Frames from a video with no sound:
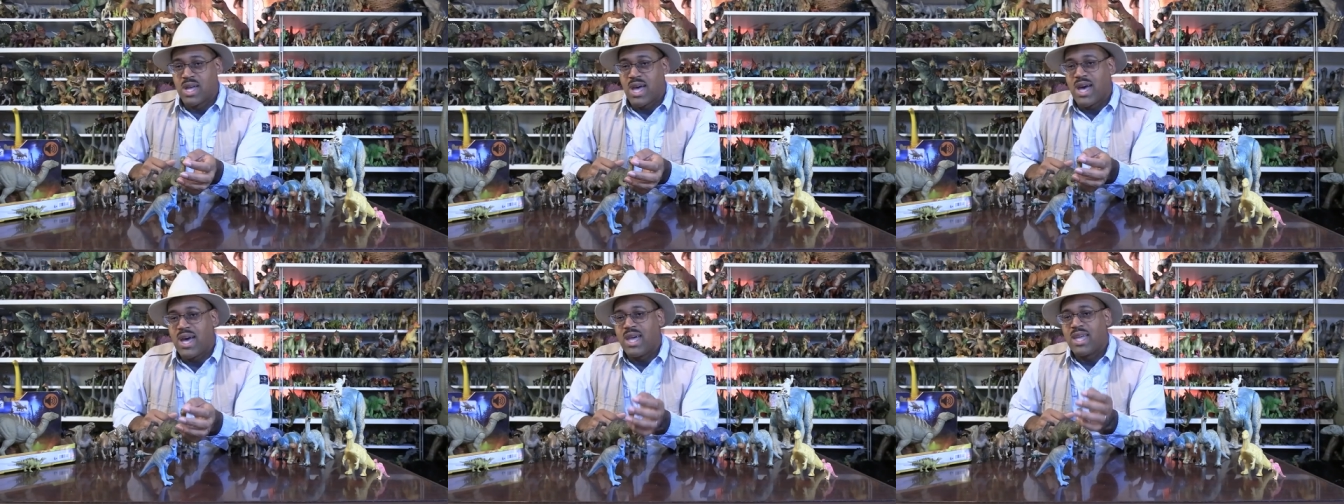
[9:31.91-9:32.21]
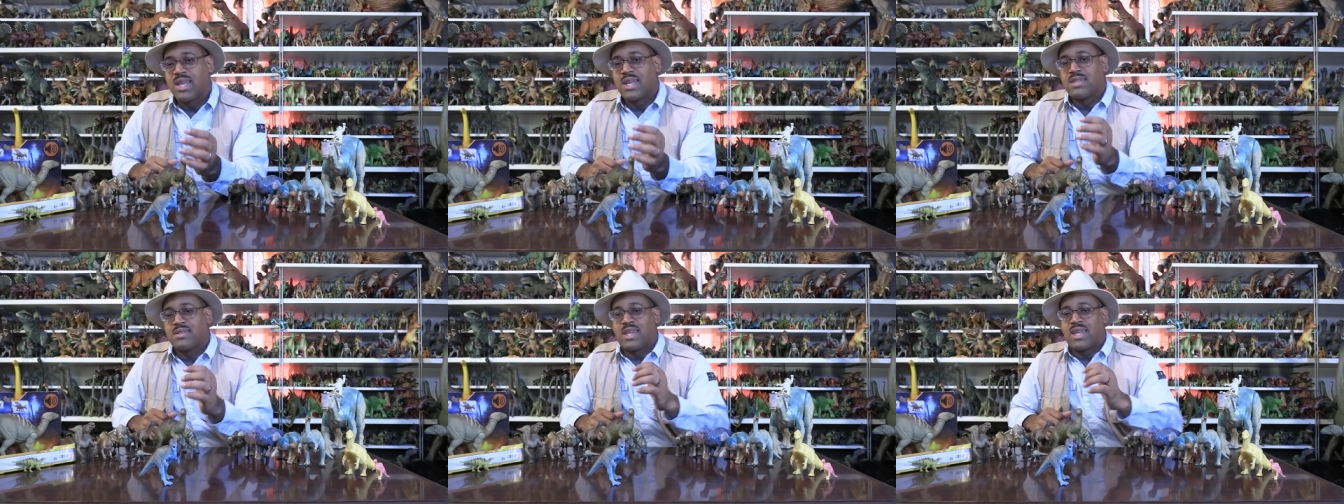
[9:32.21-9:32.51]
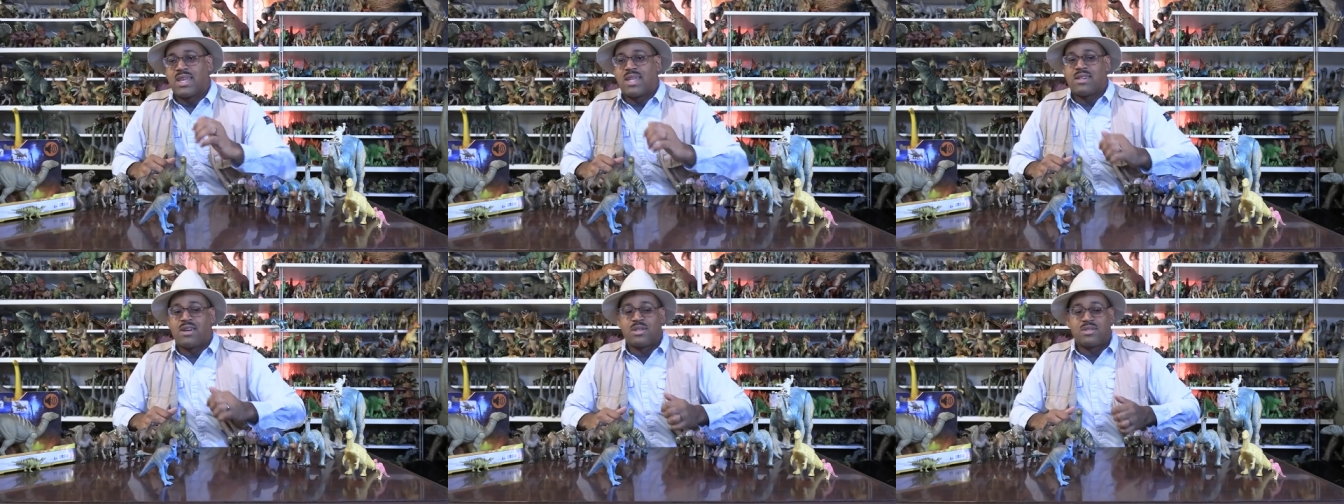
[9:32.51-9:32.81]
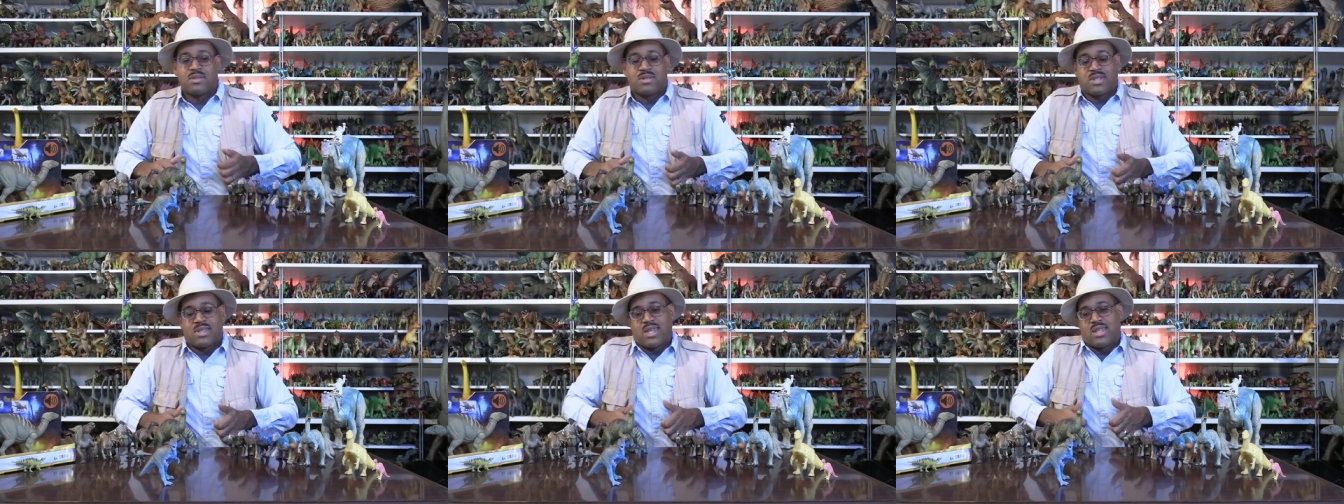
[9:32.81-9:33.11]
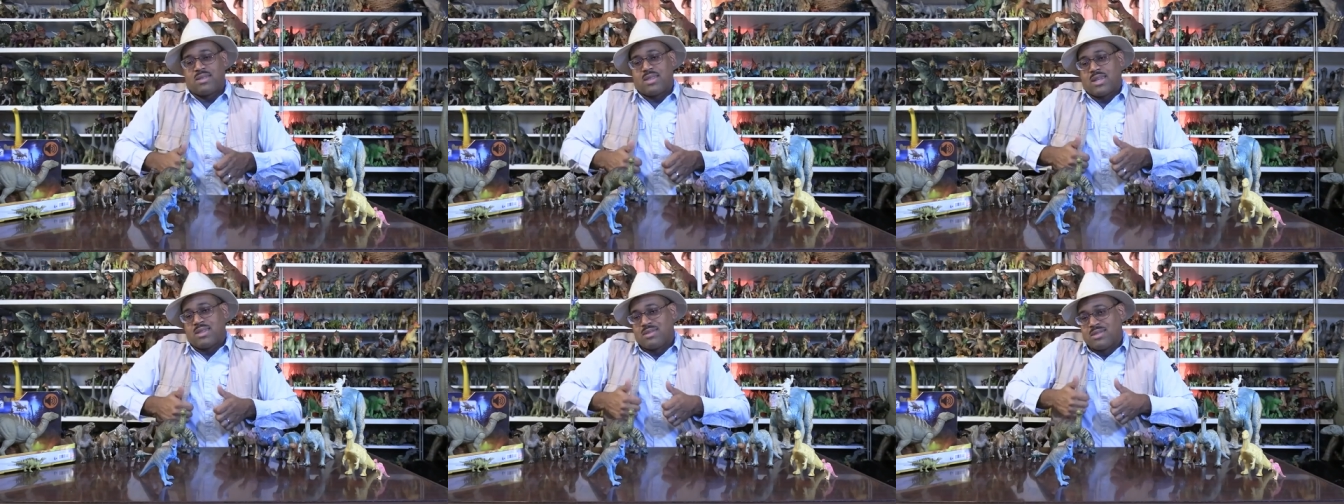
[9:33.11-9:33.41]
guy because like it always like
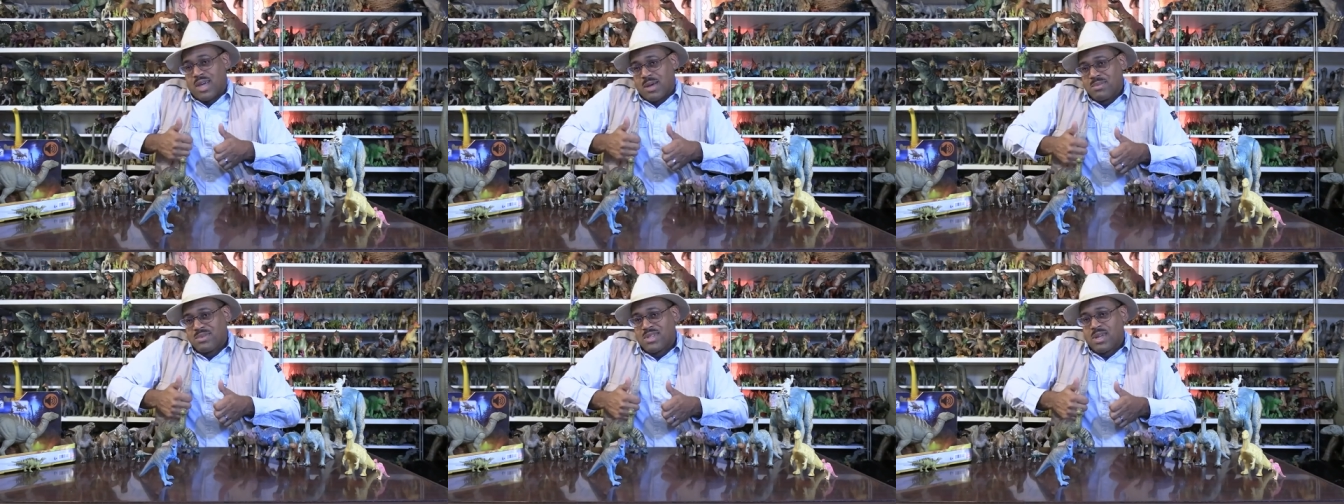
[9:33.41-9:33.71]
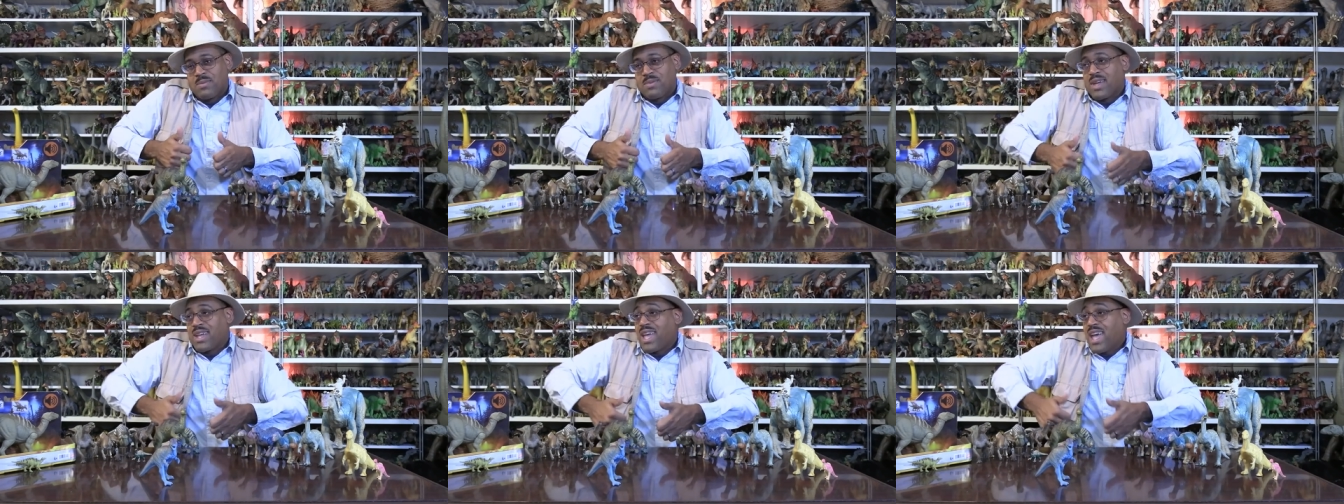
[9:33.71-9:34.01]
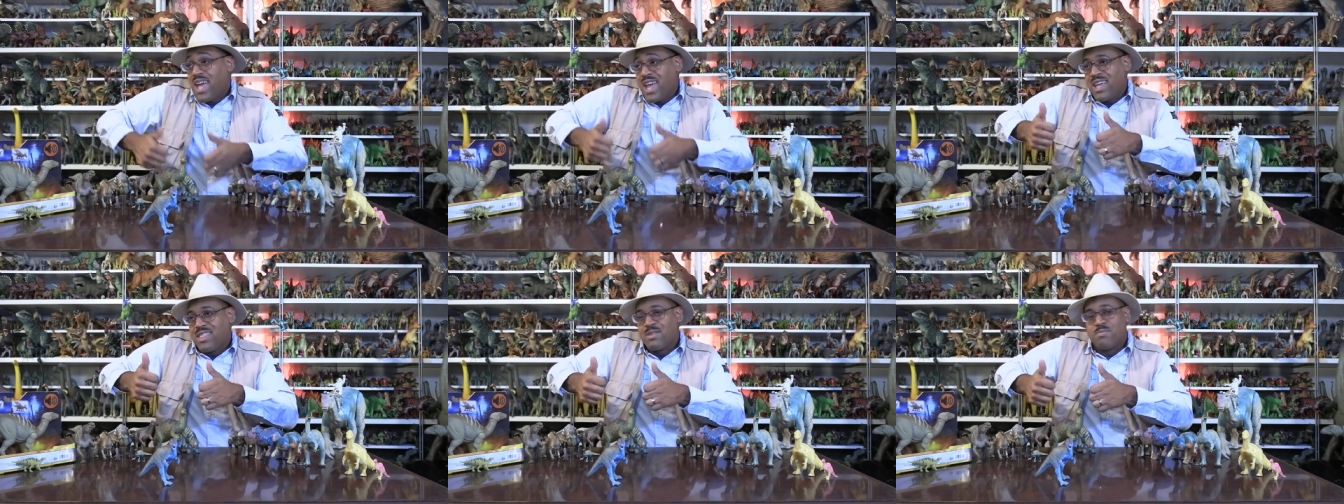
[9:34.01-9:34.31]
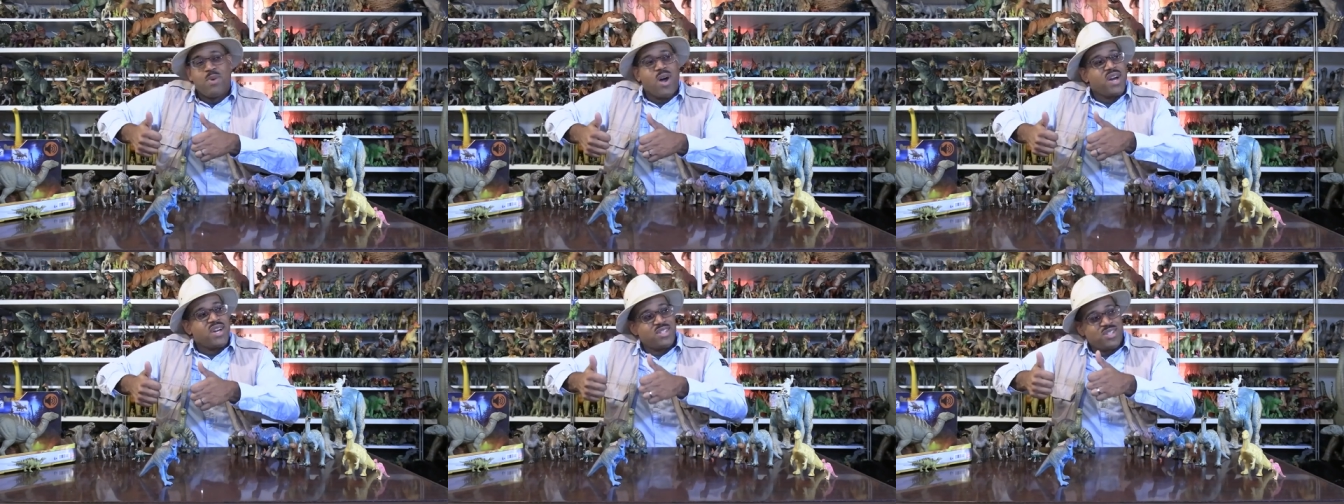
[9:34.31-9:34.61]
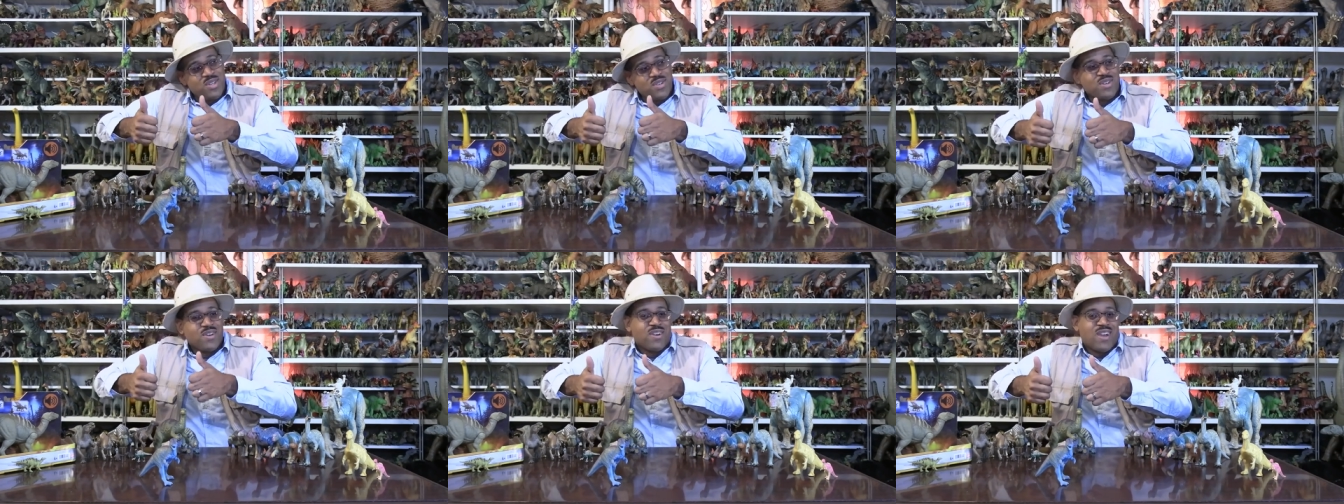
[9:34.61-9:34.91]
that that thumbs up like hey the party's
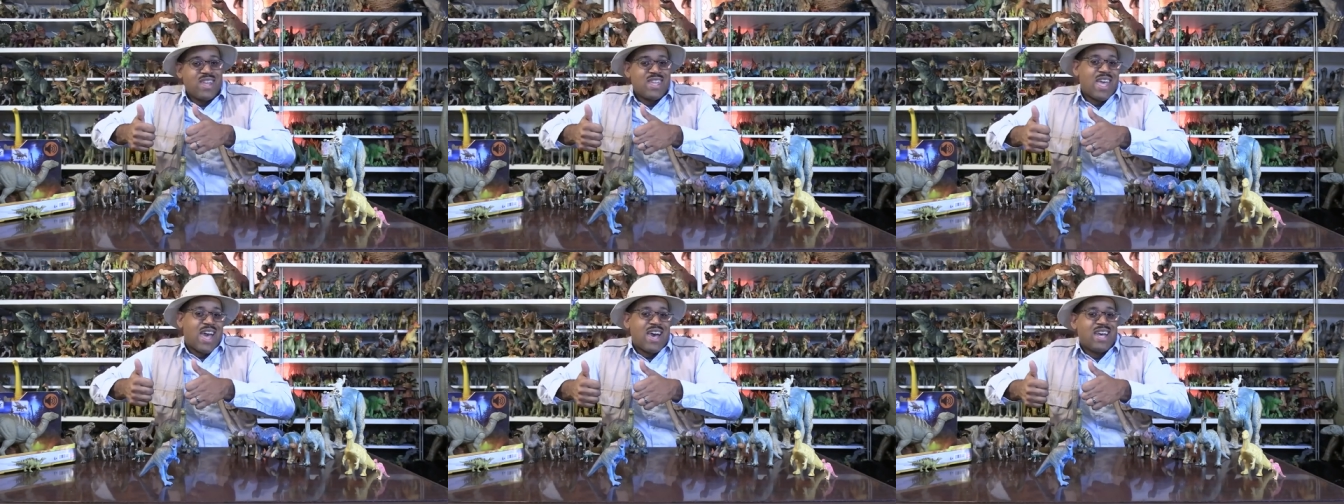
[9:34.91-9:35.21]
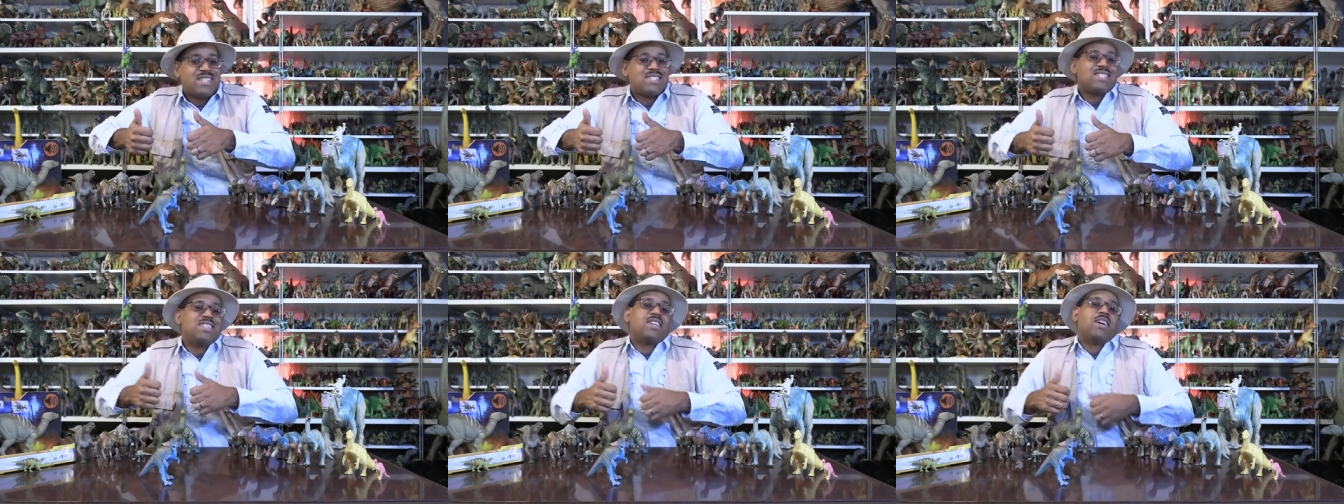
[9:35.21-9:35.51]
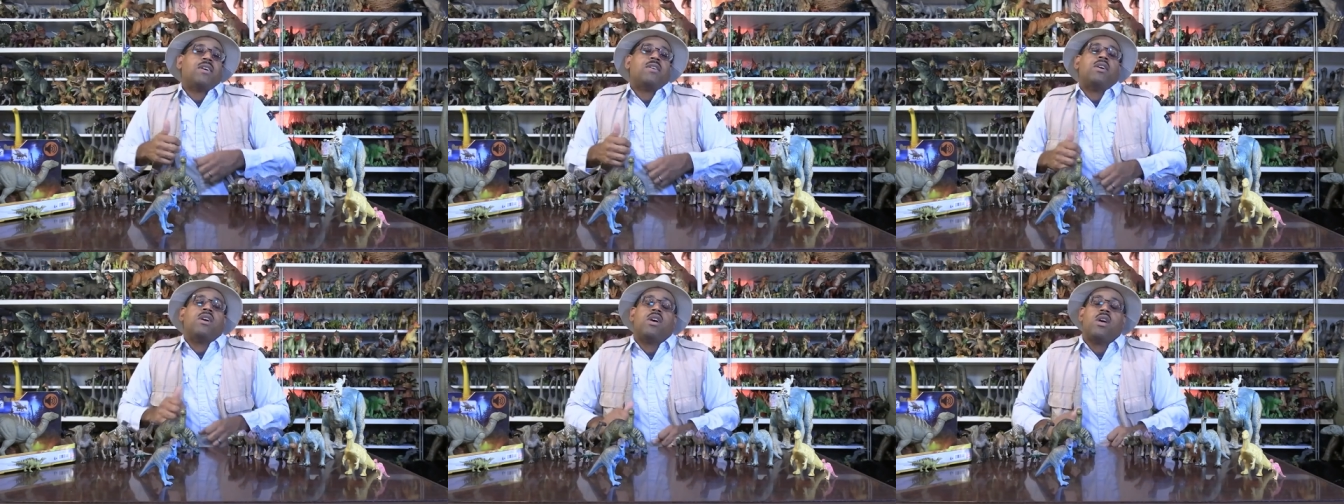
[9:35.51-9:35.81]
doing great guys you know,